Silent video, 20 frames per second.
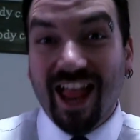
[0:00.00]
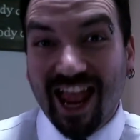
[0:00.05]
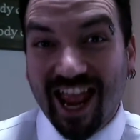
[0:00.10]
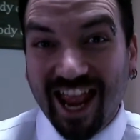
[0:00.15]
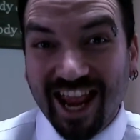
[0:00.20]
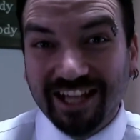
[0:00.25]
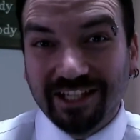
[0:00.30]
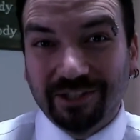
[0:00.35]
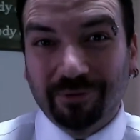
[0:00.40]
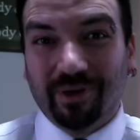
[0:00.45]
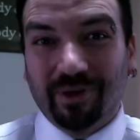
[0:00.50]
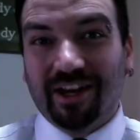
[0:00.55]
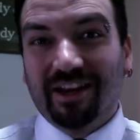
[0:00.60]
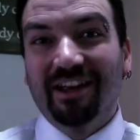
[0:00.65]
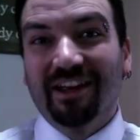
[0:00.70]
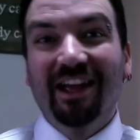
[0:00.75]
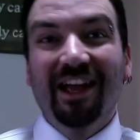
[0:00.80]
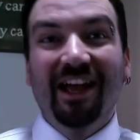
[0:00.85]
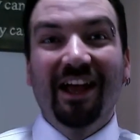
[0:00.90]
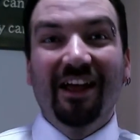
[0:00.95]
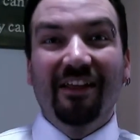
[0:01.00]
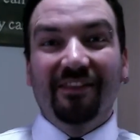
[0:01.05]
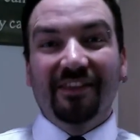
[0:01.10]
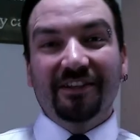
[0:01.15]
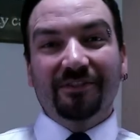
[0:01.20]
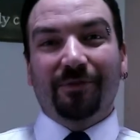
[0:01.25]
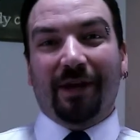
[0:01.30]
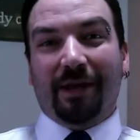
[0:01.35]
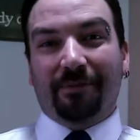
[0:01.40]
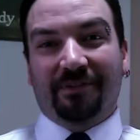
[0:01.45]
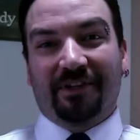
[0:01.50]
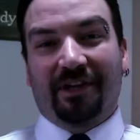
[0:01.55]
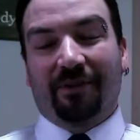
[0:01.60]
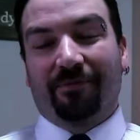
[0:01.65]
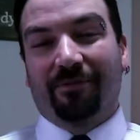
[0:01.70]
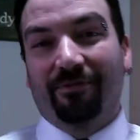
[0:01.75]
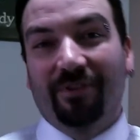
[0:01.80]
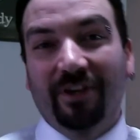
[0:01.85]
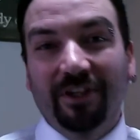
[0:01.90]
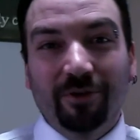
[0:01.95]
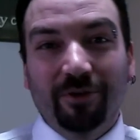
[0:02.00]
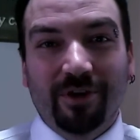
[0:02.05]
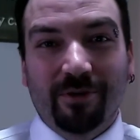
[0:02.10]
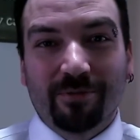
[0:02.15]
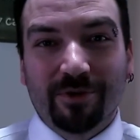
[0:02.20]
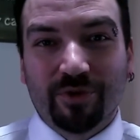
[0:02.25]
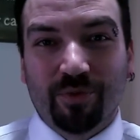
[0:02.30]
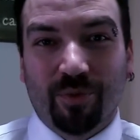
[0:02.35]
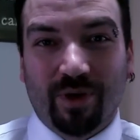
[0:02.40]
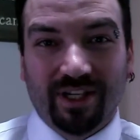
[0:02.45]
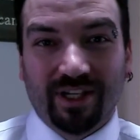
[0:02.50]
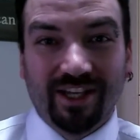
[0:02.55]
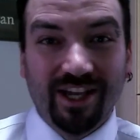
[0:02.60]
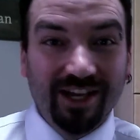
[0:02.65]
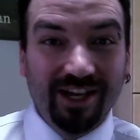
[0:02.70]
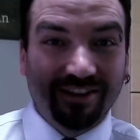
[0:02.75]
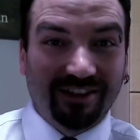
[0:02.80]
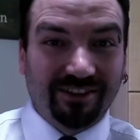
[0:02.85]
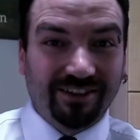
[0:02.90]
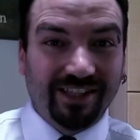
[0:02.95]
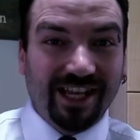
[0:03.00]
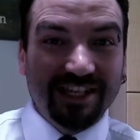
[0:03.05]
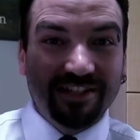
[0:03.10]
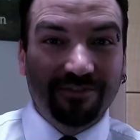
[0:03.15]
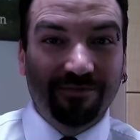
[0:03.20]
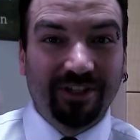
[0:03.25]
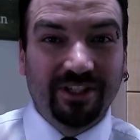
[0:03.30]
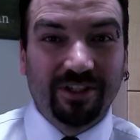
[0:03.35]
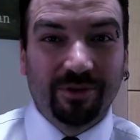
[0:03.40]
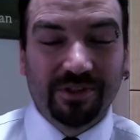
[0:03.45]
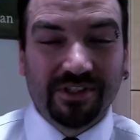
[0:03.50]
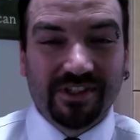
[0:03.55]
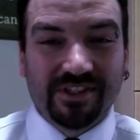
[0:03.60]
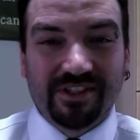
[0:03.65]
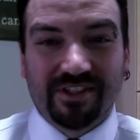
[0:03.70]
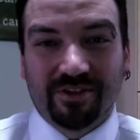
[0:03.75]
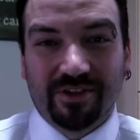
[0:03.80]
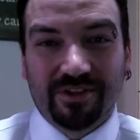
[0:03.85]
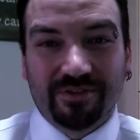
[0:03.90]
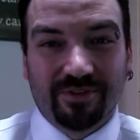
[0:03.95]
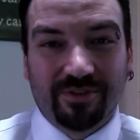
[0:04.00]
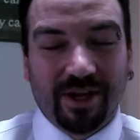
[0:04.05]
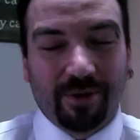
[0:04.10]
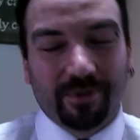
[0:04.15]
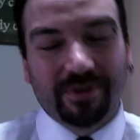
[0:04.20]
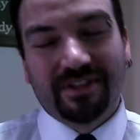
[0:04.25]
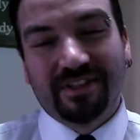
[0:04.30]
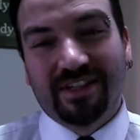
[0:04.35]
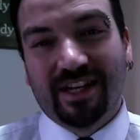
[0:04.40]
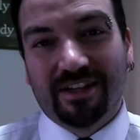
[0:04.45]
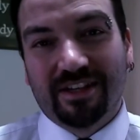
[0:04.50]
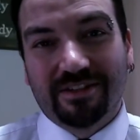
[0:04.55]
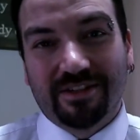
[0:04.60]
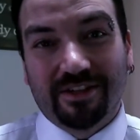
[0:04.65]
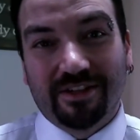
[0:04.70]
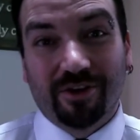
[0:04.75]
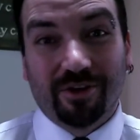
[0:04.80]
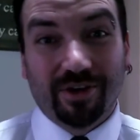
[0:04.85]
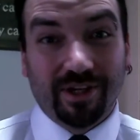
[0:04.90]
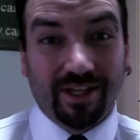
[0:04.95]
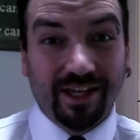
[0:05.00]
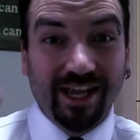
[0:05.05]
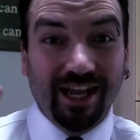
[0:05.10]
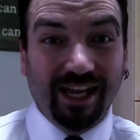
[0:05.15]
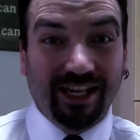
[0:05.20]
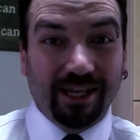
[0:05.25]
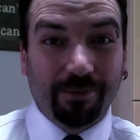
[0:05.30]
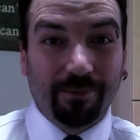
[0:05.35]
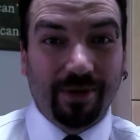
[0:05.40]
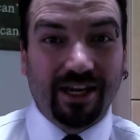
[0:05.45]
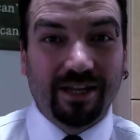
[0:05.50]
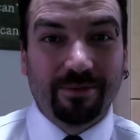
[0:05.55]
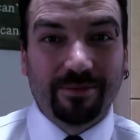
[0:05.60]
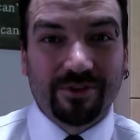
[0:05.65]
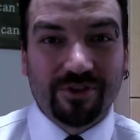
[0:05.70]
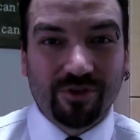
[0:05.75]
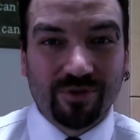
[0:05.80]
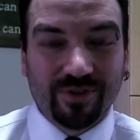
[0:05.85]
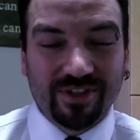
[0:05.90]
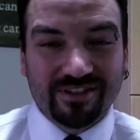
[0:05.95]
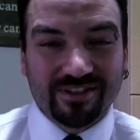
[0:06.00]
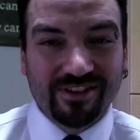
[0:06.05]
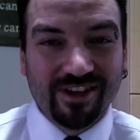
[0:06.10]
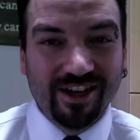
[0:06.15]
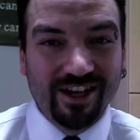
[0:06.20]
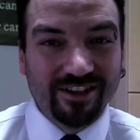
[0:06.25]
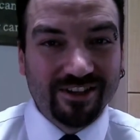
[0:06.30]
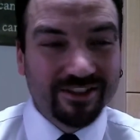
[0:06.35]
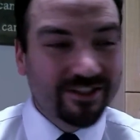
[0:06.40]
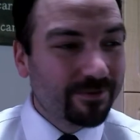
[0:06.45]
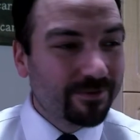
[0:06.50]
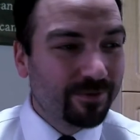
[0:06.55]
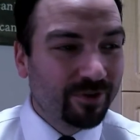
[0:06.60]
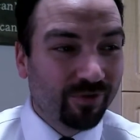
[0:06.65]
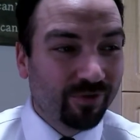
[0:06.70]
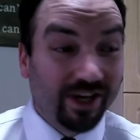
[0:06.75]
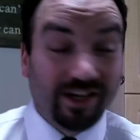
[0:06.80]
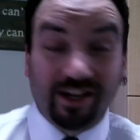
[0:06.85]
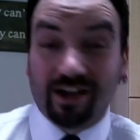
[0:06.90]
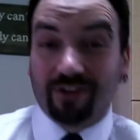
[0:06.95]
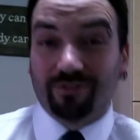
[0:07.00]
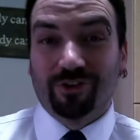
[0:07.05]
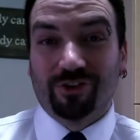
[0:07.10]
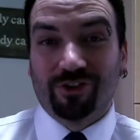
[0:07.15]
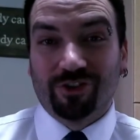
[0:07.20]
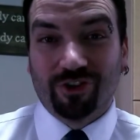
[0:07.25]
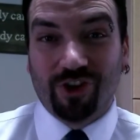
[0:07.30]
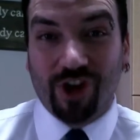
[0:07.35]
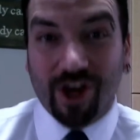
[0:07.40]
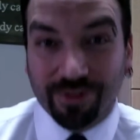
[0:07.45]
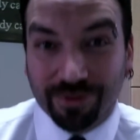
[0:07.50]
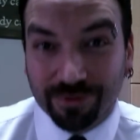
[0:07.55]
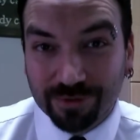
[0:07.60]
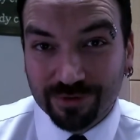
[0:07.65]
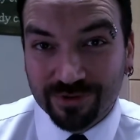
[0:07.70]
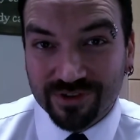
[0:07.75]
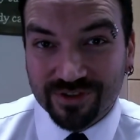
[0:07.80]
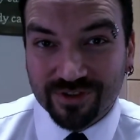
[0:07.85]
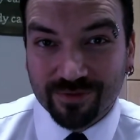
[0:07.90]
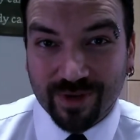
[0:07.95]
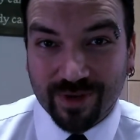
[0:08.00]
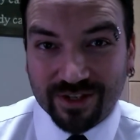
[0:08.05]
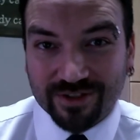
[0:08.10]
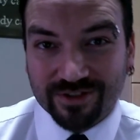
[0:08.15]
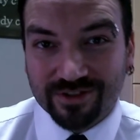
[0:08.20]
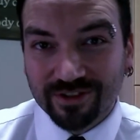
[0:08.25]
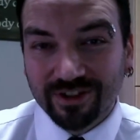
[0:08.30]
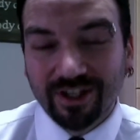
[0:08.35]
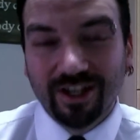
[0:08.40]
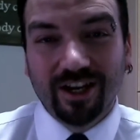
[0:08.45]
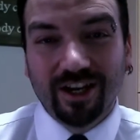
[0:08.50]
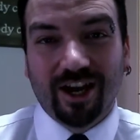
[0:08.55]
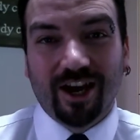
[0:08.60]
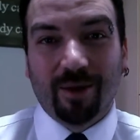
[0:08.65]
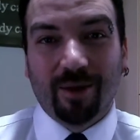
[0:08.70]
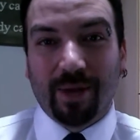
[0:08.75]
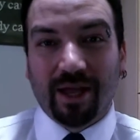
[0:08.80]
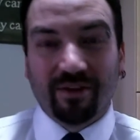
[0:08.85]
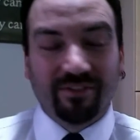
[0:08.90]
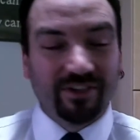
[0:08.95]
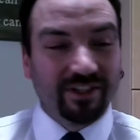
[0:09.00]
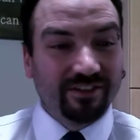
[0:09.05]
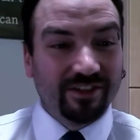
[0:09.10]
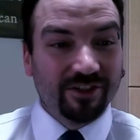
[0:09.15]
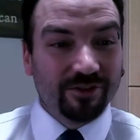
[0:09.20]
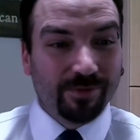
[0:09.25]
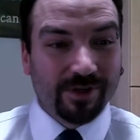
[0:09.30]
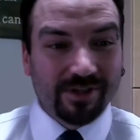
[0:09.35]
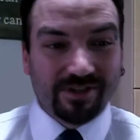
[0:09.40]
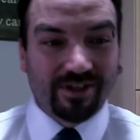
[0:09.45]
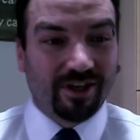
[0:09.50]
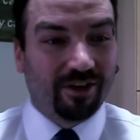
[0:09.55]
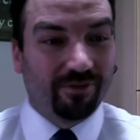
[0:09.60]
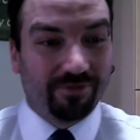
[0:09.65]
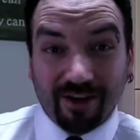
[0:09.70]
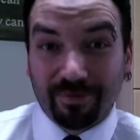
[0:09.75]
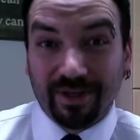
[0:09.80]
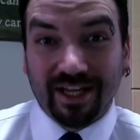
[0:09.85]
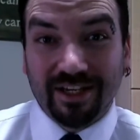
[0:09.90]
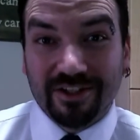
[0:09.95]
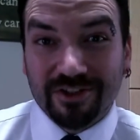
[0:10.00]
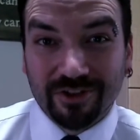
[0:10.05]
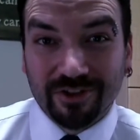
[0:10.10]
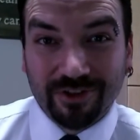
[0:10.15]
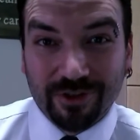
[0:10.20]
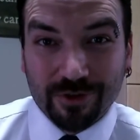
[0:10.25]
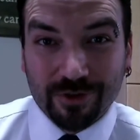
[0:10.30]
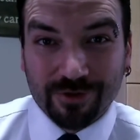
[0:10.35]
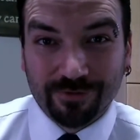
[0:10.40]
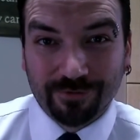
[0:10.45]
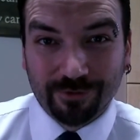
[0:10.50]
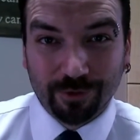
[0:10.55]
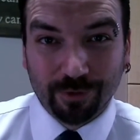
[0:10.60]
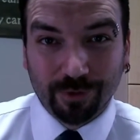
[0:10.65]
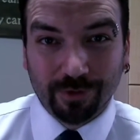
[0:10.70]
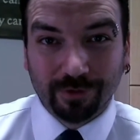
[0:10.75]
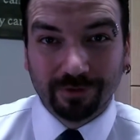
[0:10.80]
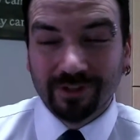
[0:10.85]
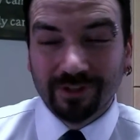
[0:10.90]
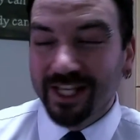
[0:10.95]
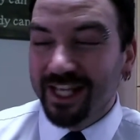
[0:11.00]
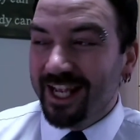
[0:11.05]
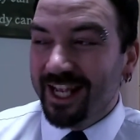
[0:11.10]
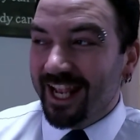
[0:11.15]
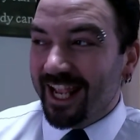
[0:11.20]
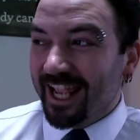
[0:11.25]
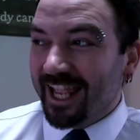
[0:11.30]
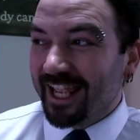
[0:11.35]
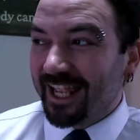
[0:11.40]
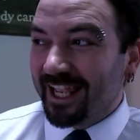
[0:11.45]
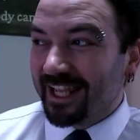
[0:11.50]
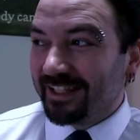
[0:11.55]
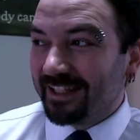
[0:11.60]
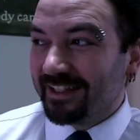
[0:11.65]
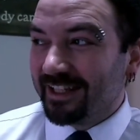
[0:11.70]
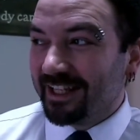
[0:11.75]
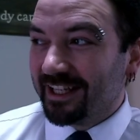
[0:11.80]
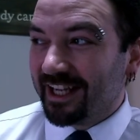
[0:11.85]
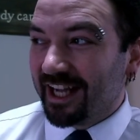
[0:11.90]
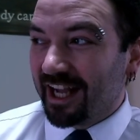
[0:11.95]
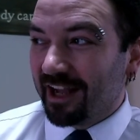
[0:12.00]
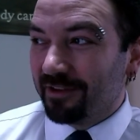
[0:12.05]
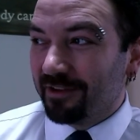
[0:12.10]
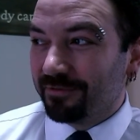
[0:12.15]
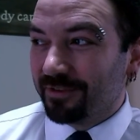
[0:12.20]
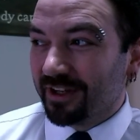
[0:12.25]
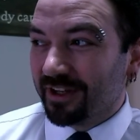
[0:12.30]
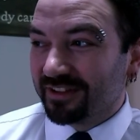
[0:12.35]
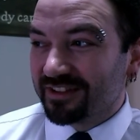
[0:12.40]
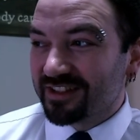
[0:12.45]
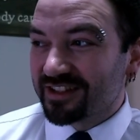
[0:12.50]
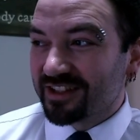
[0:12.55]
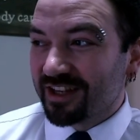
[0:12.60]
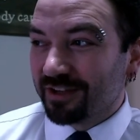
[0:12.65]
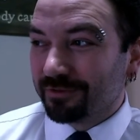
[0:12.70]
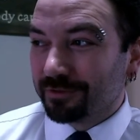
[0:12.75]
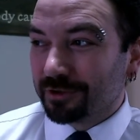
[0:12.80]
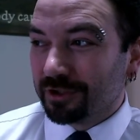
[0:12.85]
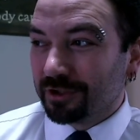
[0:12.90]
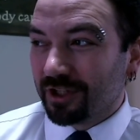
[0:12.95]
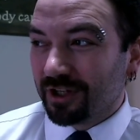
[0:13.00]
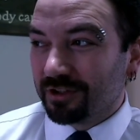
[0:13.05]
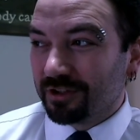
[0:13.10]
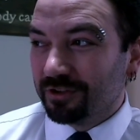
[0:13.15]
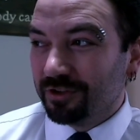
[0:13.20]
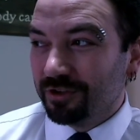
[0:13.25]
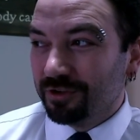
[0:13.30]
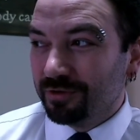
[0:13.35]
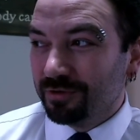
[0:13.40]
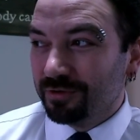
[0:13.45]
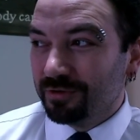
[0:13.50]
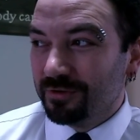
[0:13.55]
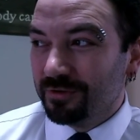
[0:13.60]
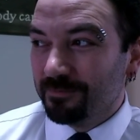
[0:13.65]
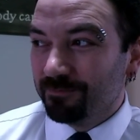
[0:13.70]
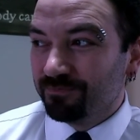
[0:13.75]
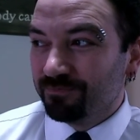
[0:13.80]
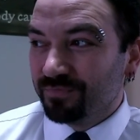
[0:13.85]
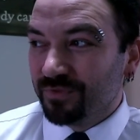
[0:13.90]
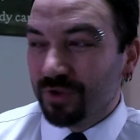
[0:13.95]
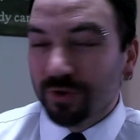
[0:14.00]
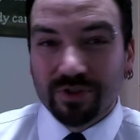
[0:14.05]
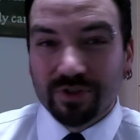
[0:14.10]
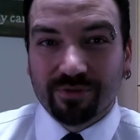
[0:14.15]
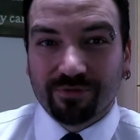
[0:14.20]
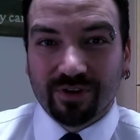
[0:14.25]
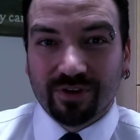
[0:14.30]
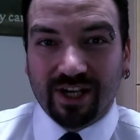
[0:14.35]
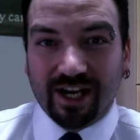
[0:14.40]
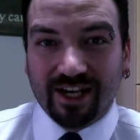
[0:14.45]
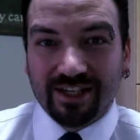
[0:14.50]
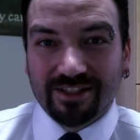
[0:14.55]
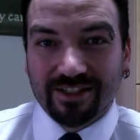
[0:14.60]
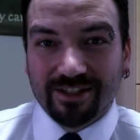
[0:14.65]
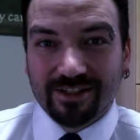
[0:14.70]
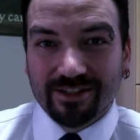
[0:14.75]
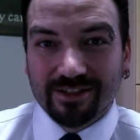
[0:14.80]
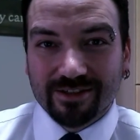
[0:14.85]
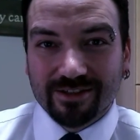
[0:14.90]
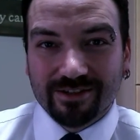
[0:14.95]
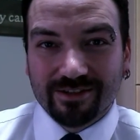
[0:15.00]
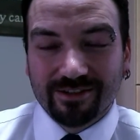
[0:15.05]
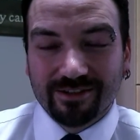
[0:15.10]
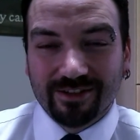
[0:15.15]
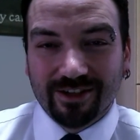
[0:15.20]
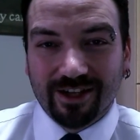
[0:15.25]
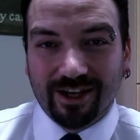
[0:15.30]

Anyway, this wraps it up for video number 20, the last video in the series for networks and data security. Again, my name is Chris. This has been great. I've learned a lot through the semester, having to teach myself an excellent use of Google, and I've discovered a lot of new different ideas,